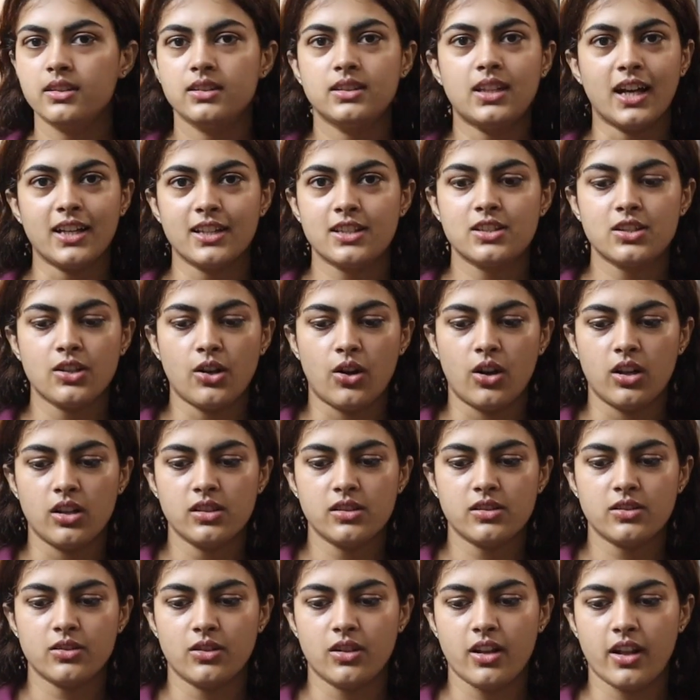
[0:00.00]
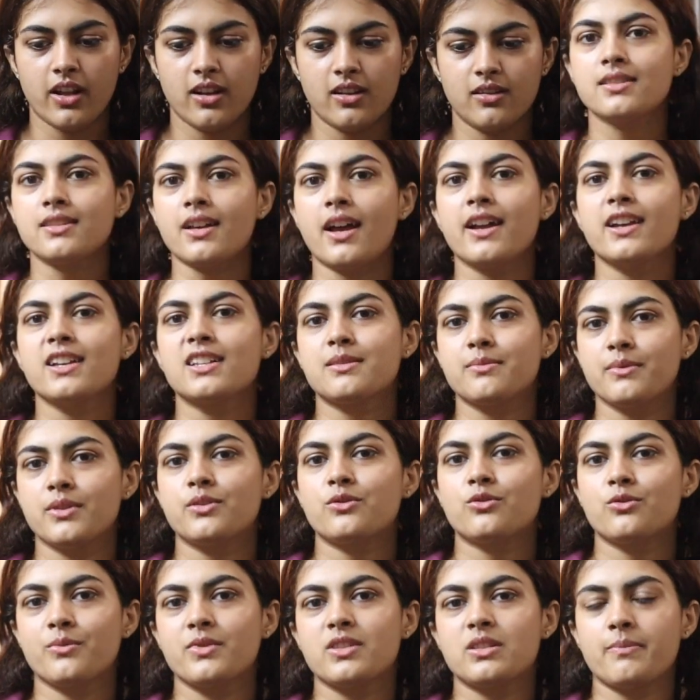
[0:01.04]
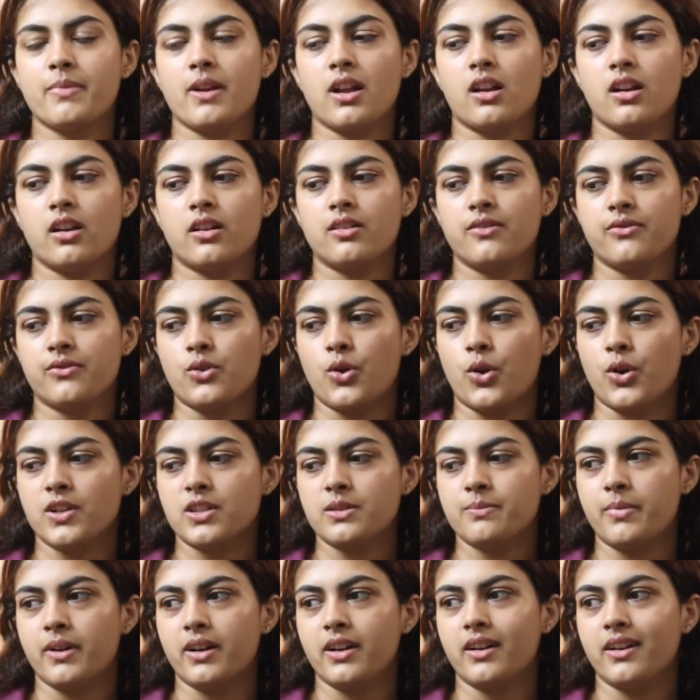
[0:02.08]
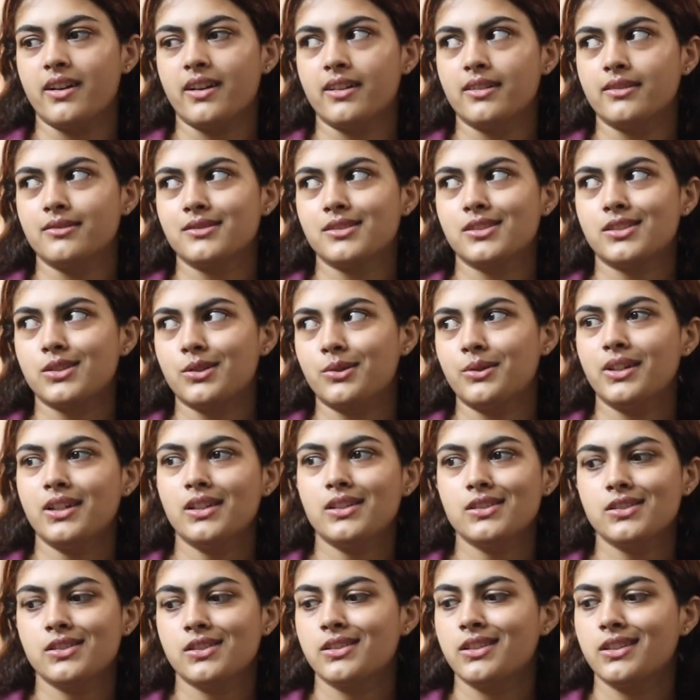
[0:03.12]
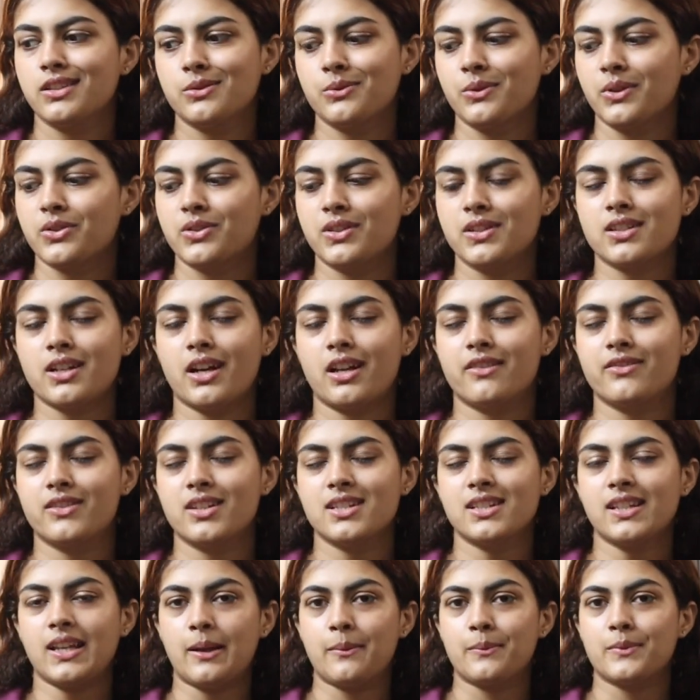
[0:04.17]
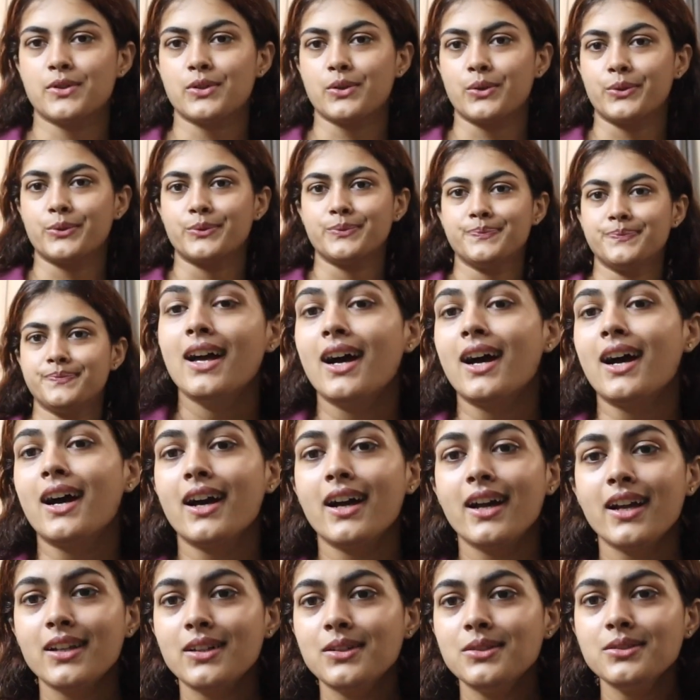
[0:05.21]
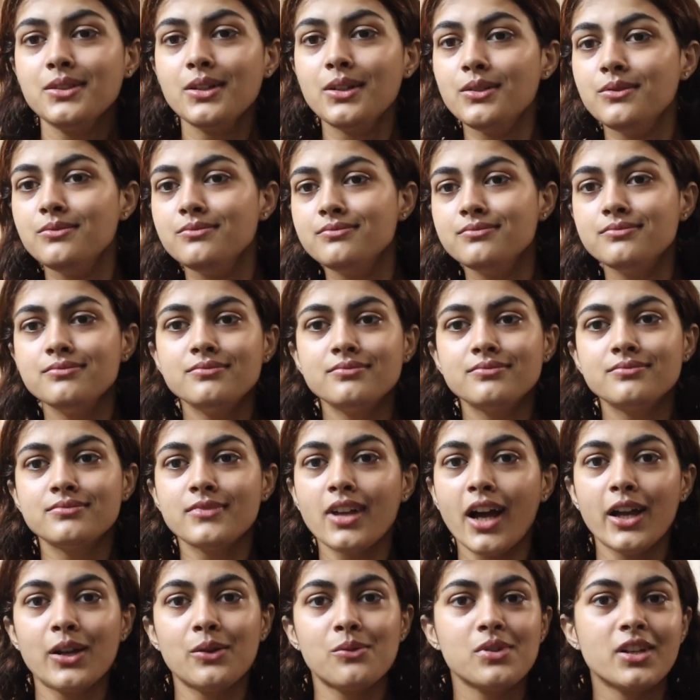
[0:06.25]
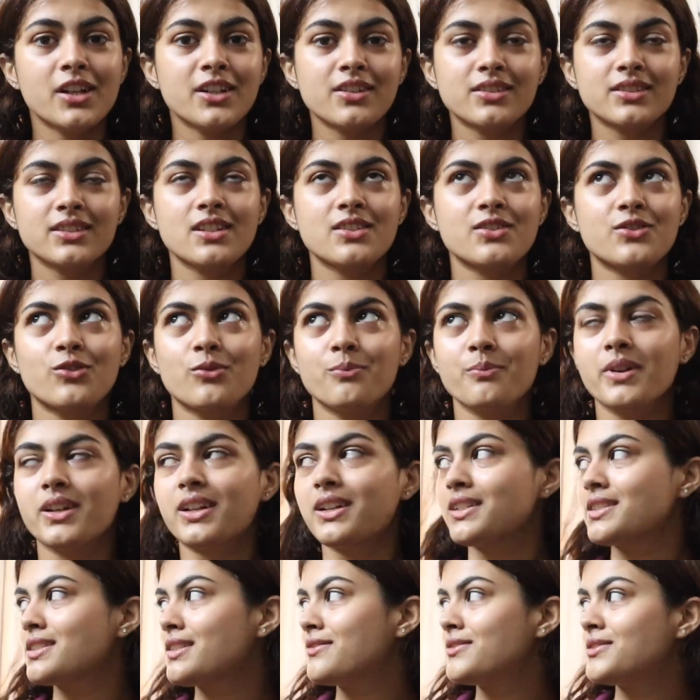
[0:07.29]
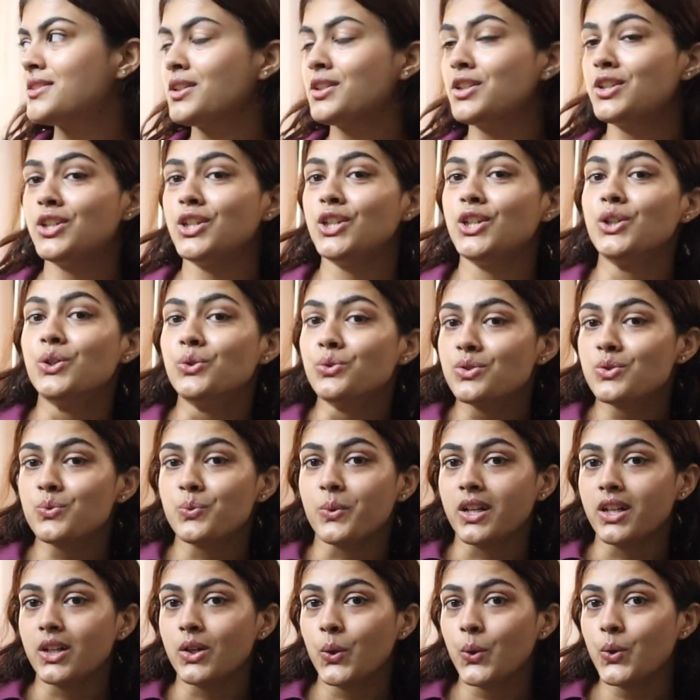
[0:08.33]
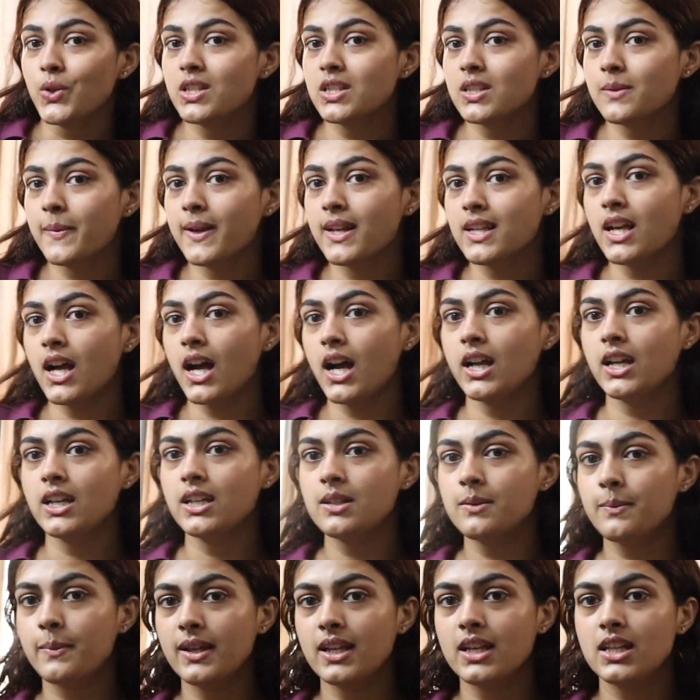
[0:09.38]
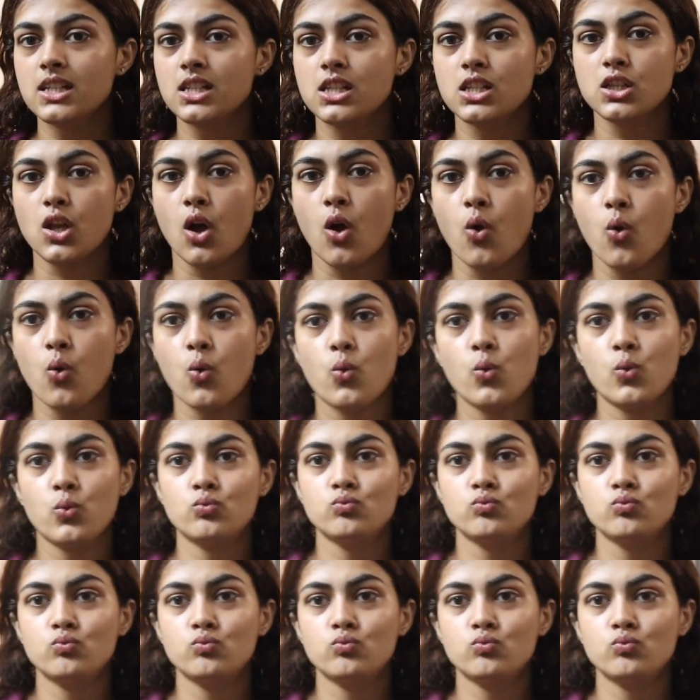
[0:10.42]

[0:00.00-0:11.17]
That's all. So like size my room is bigger of course, but storage situation is kind of the same. So I don't know, I only took this room because of the huge windows behind me. So